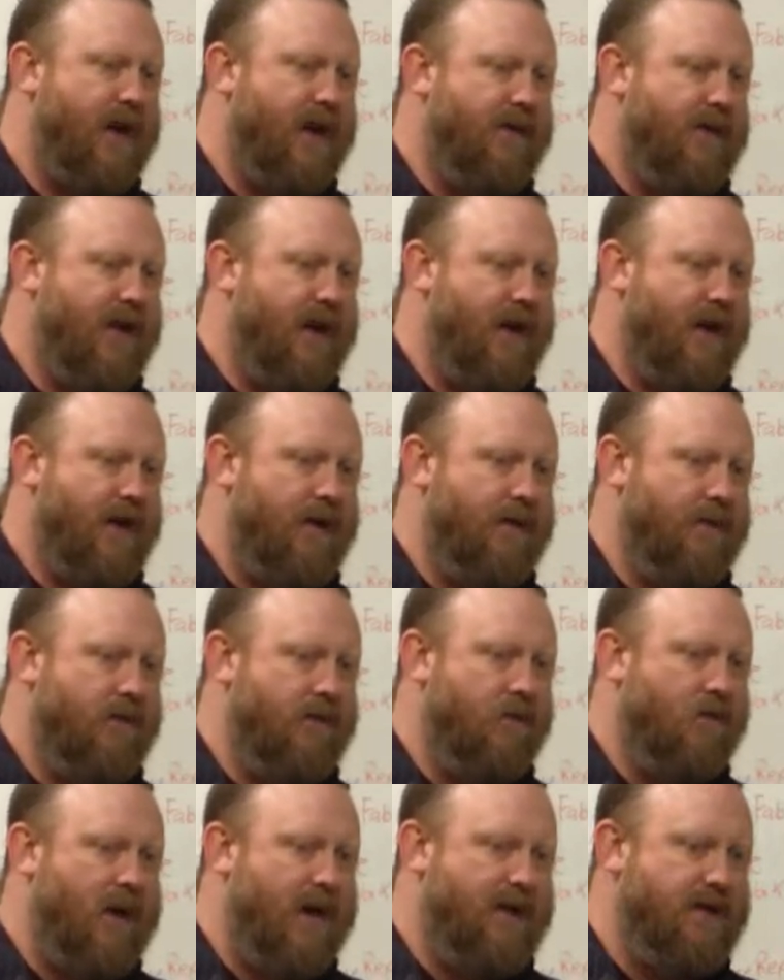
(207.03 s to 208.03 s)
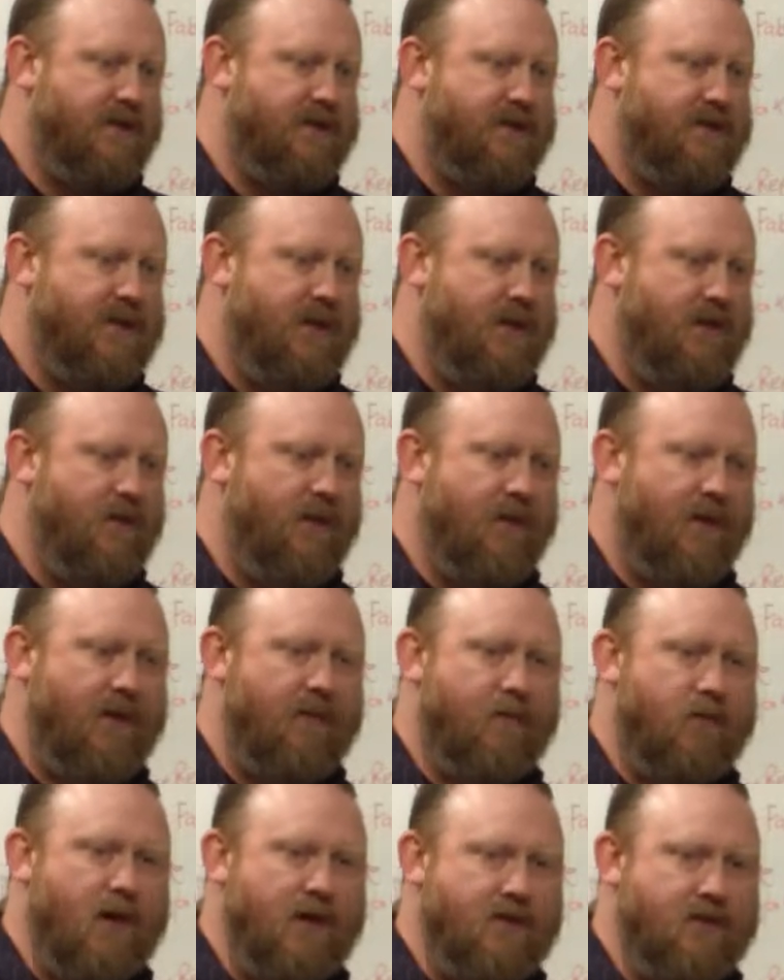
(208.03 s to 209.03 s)
and then wait to see when the
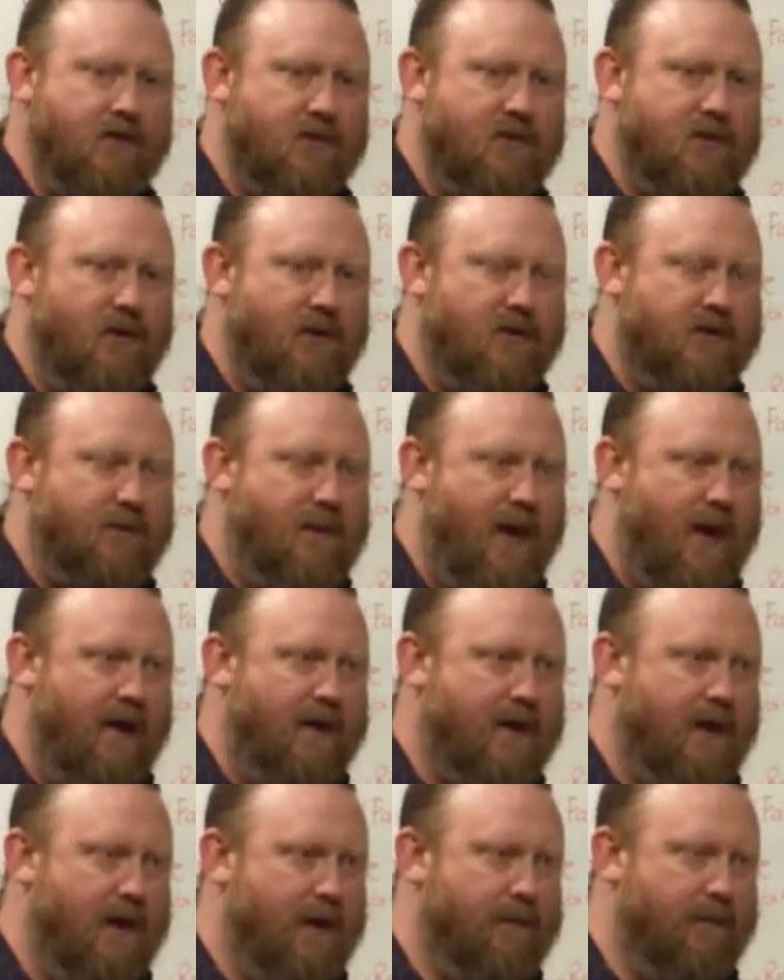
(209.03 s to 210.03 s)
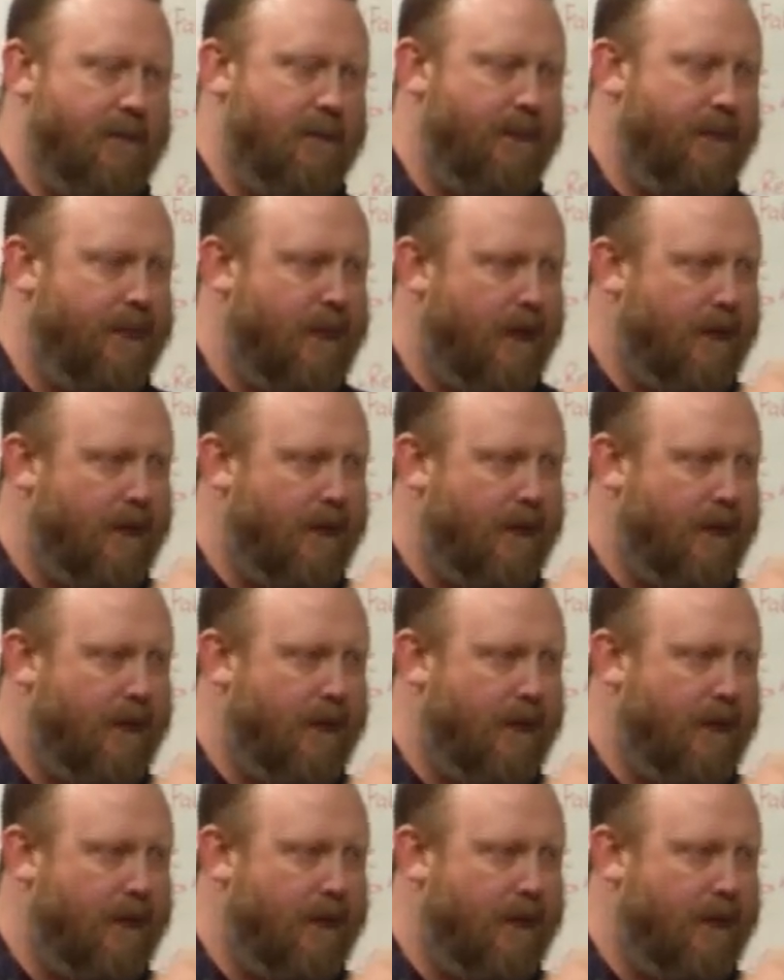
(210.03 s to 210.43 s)
compressor starts back up.